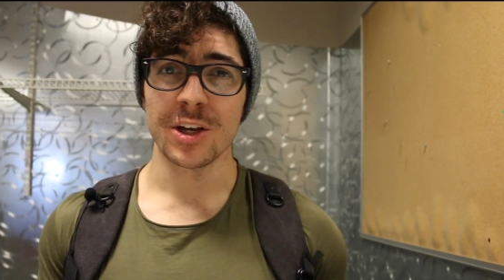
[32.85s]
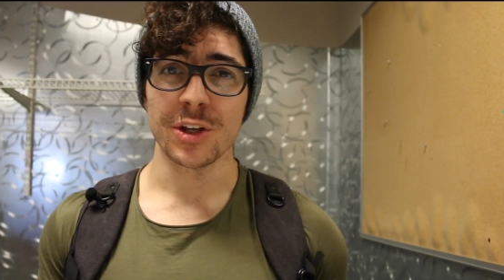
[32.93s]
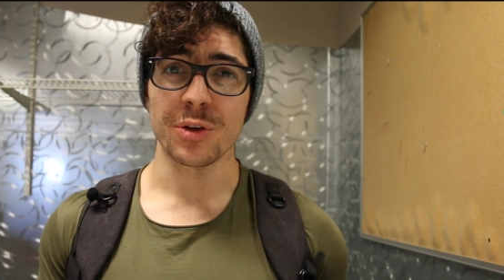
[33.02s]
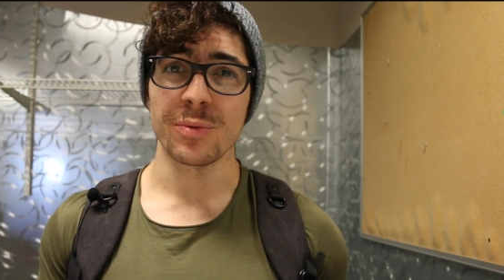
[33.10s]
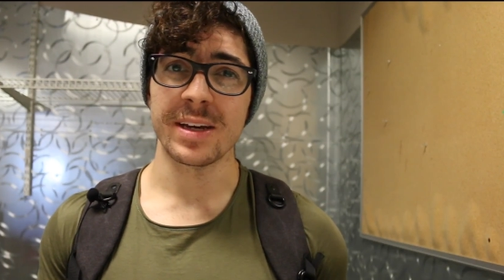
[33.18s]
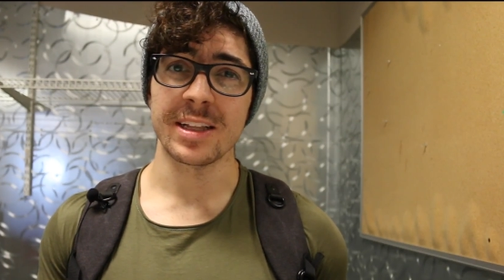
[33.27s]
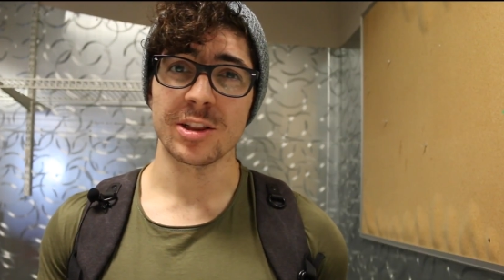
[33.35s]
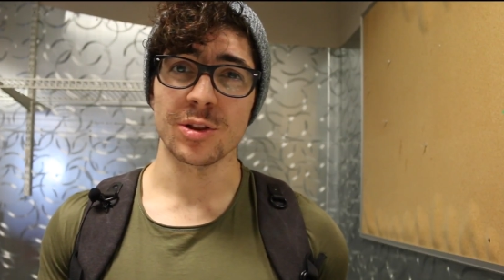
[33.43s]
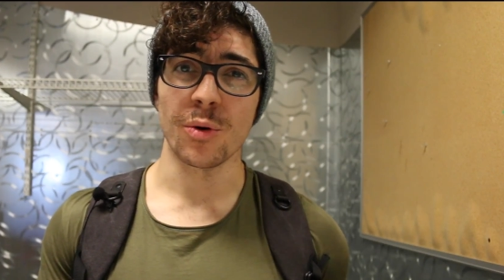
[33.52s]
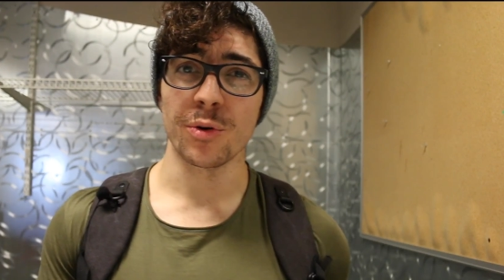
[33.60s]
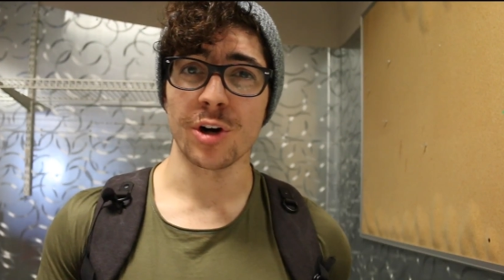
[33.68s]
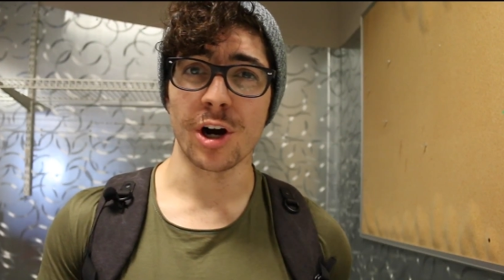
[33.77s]
you eat
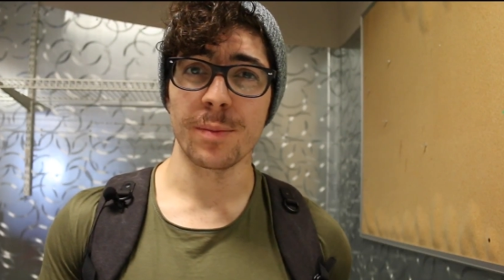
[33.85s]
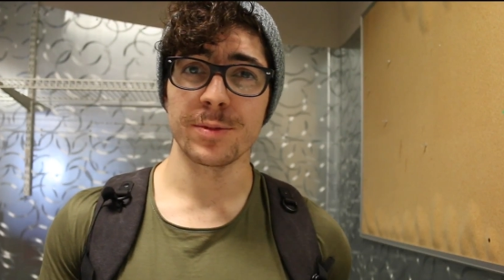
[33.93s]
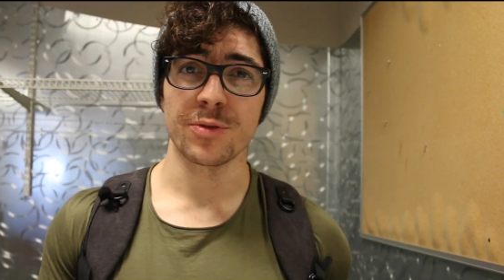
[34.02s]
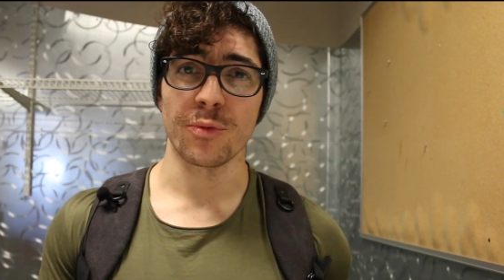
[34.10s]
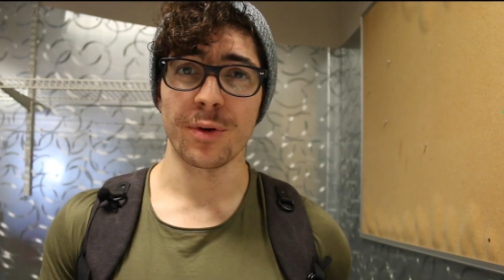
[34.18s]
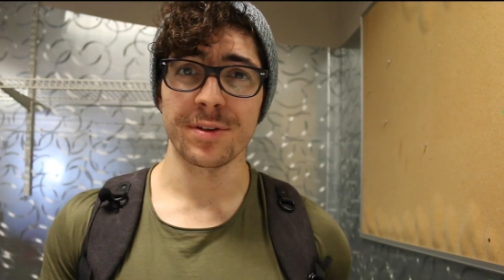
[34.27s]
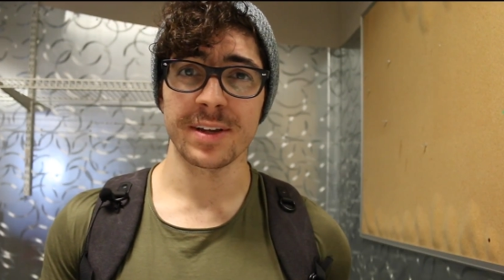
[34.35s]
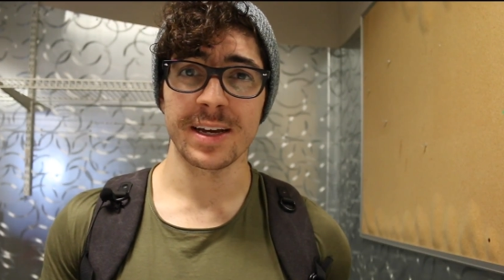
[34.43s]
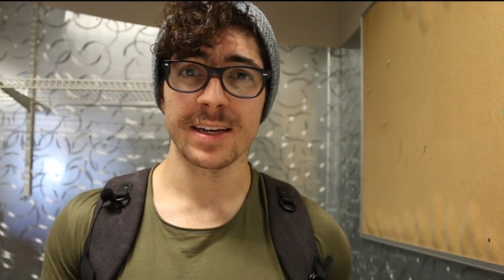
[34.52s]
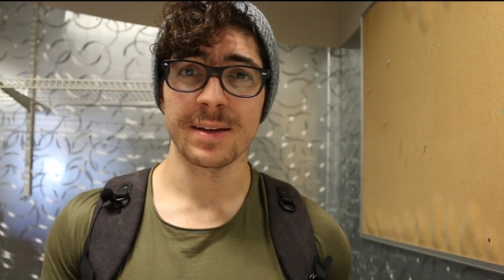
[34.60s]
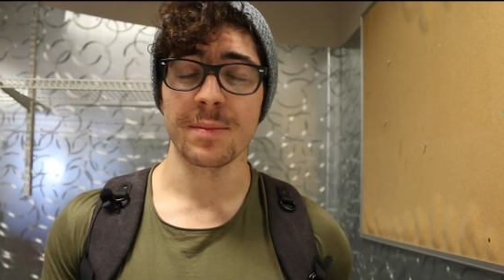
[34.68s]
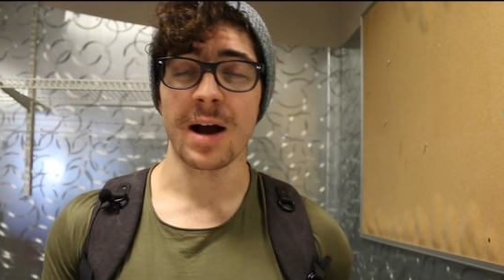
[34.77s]
low carbs for one
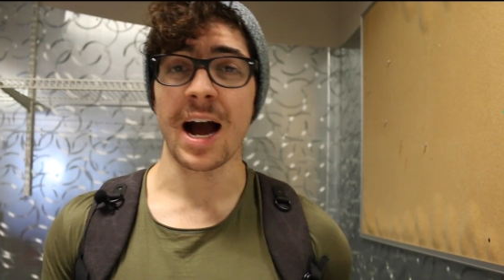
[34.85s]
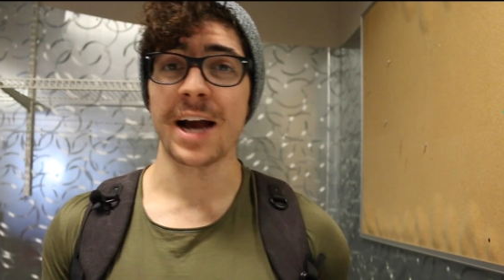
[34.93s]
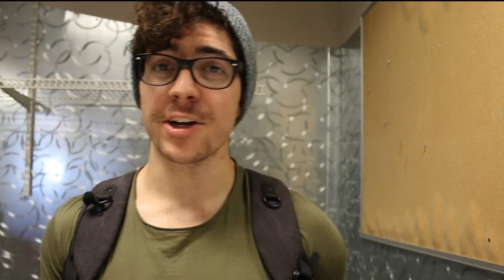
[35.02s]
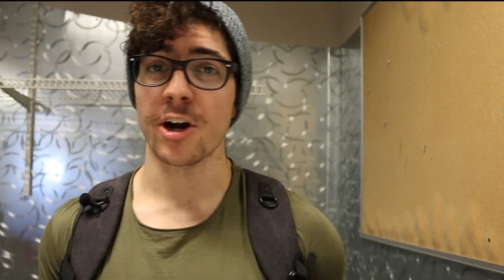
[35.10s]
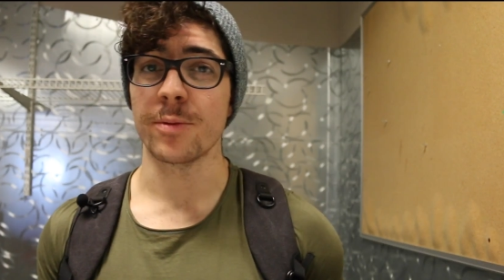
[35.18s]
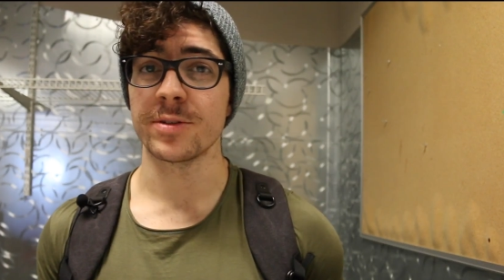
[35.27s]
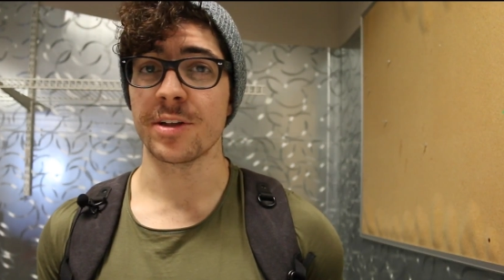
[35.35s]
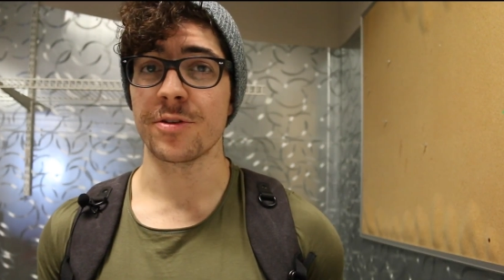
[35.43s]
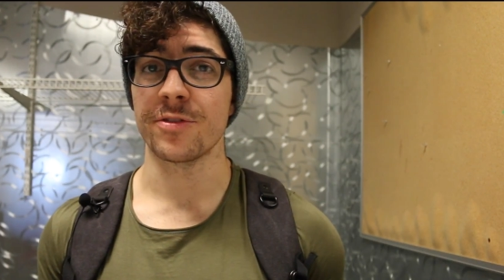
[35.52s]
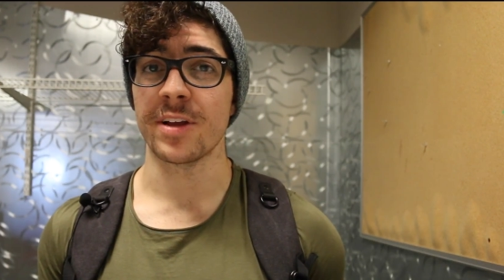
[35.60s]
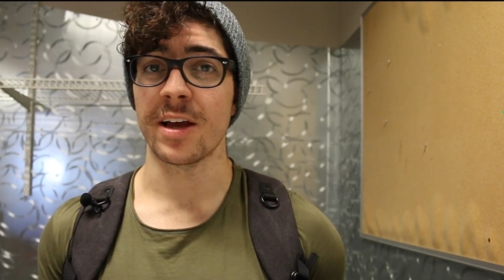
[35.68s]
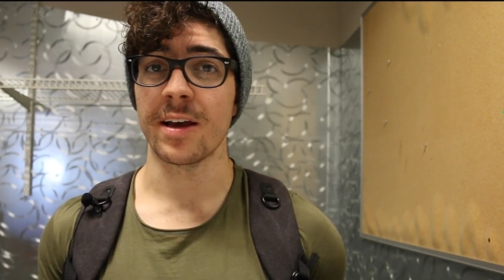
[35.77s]
day, high carbs another
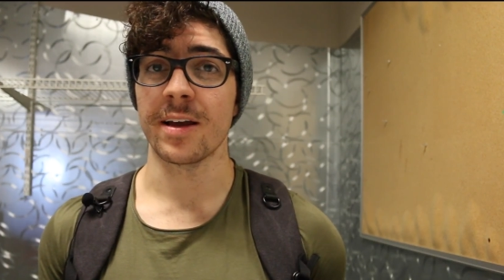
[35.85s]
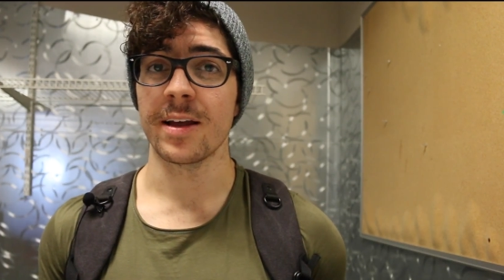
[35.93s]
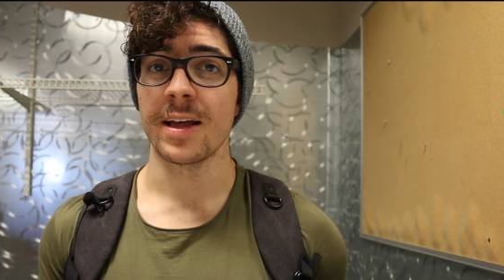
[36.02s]
day,